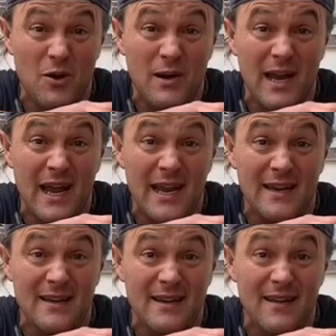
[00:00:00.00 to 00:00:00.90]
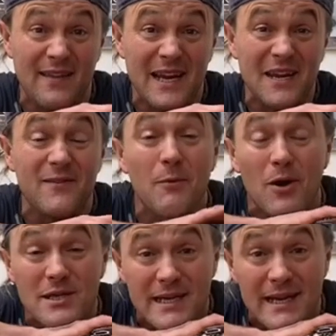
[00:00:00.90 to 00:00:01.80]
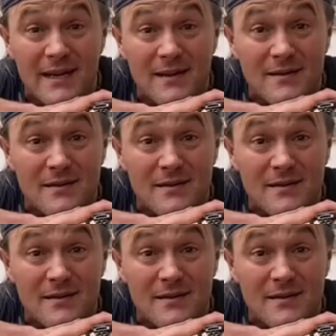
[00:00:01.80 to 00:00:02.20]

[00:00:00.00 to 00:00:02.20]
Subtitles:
Okay. Thank you for watching.